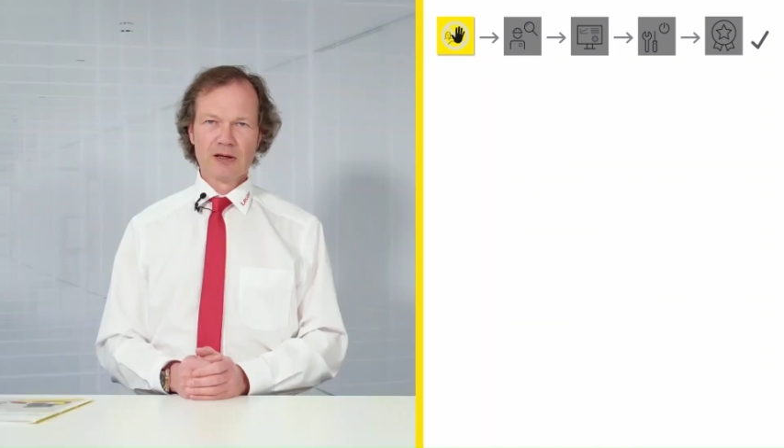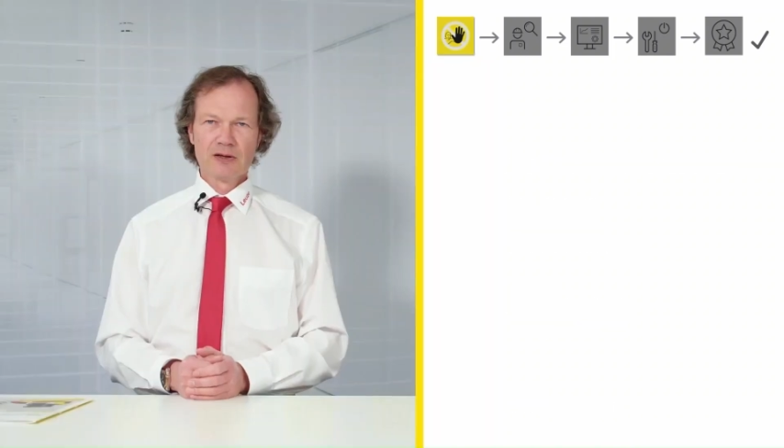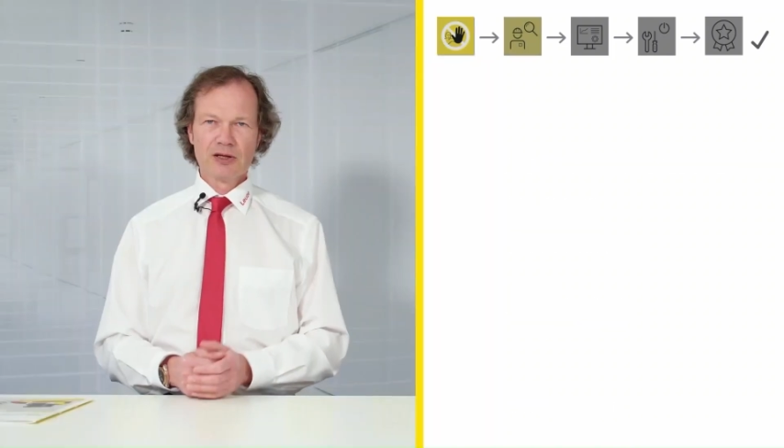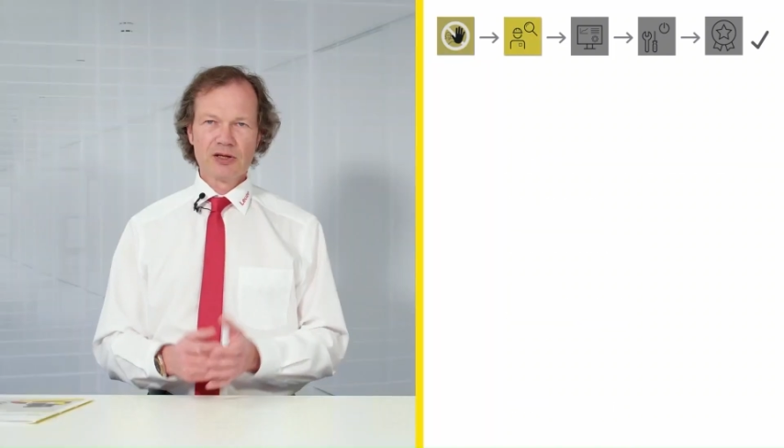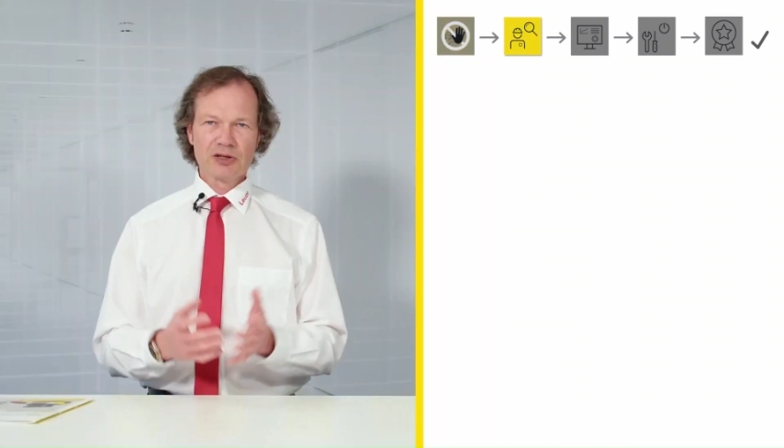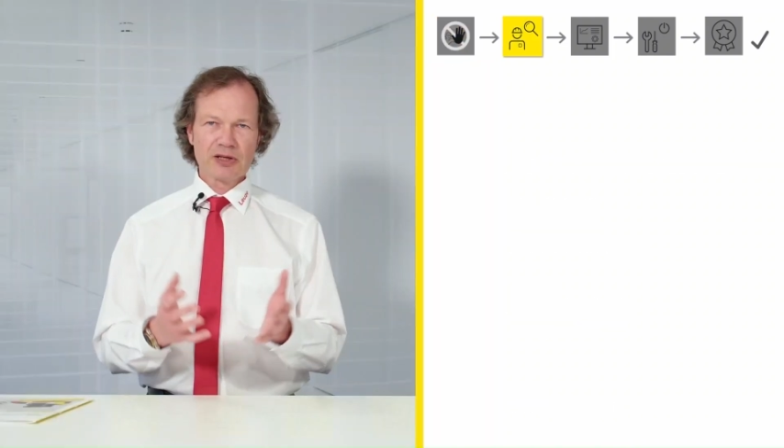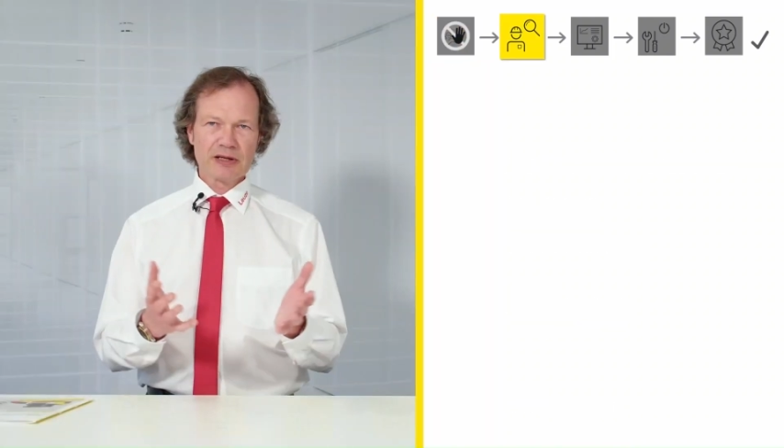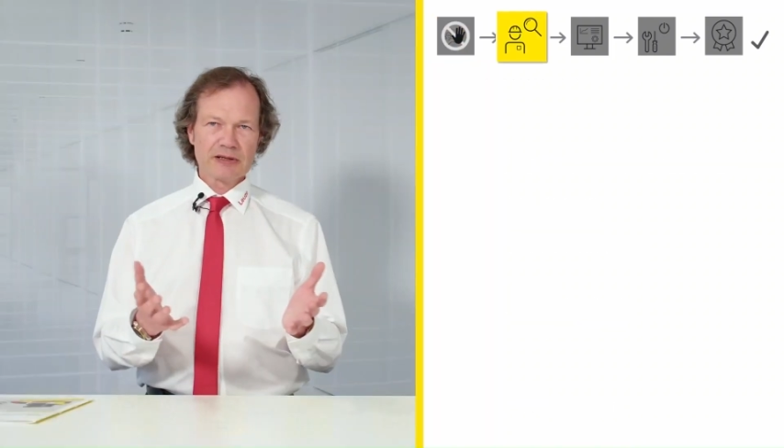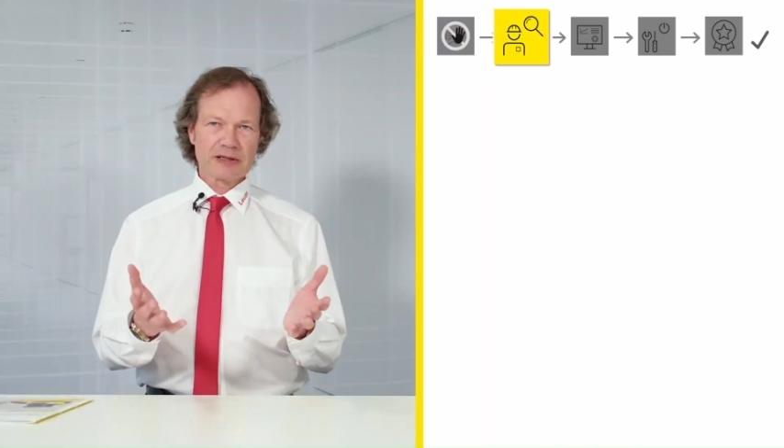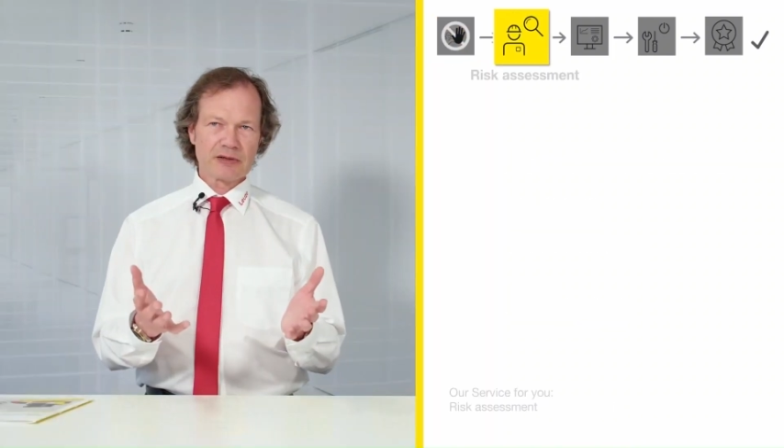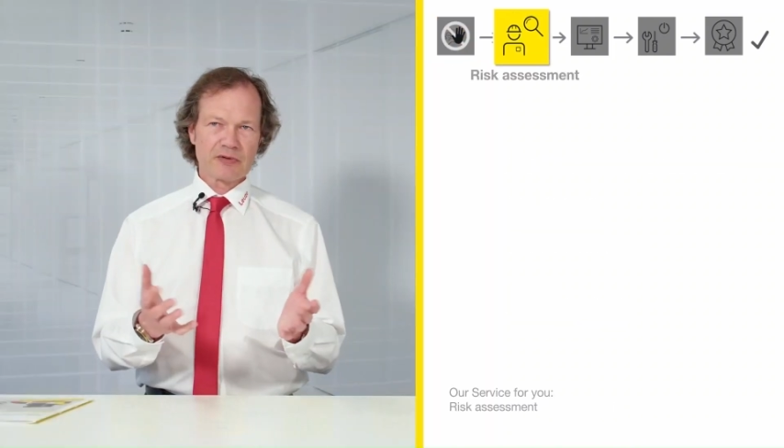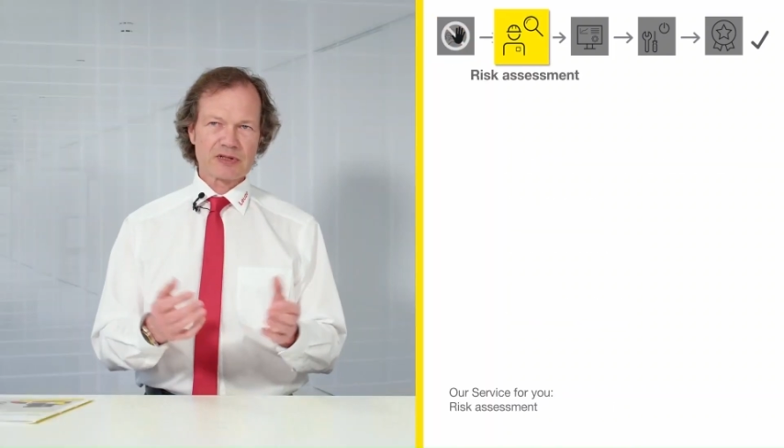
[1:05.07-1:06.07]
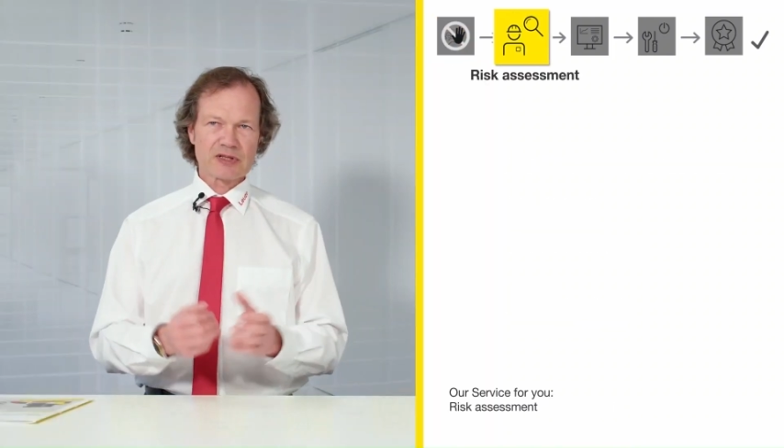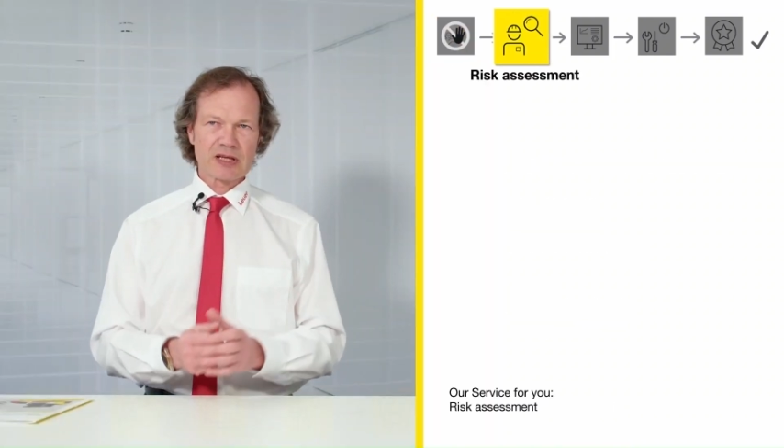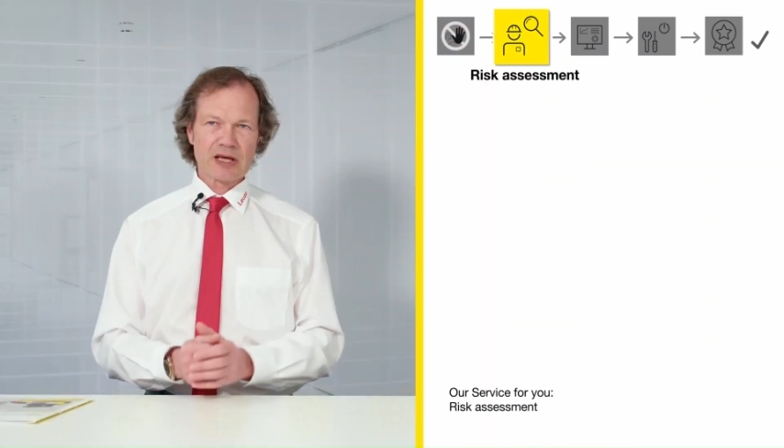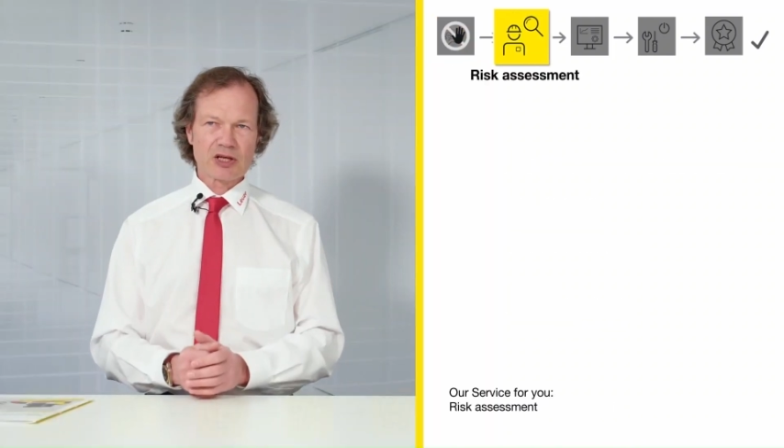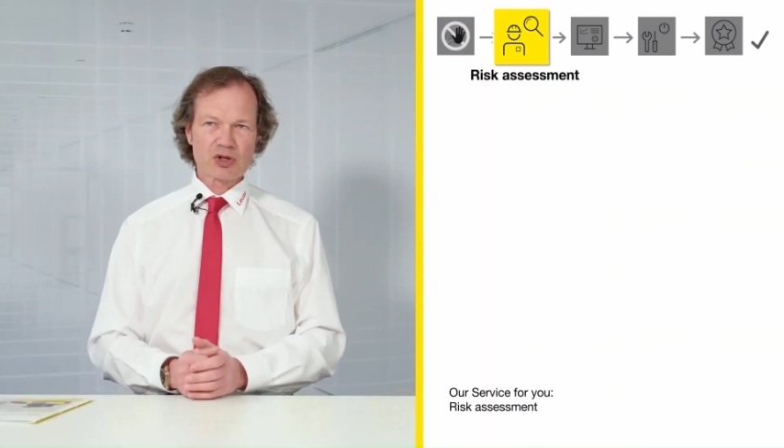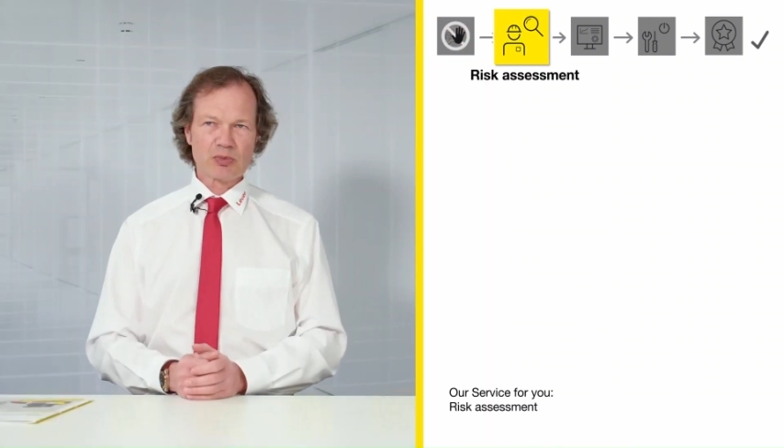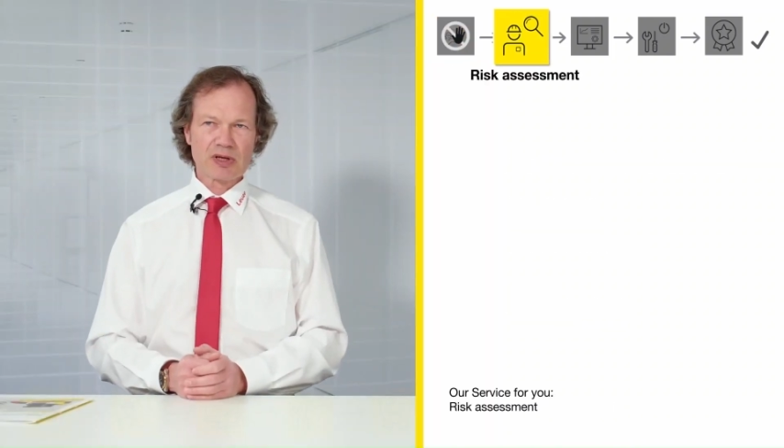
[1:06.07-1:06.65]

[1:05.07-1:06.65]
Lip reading: The detailed investigation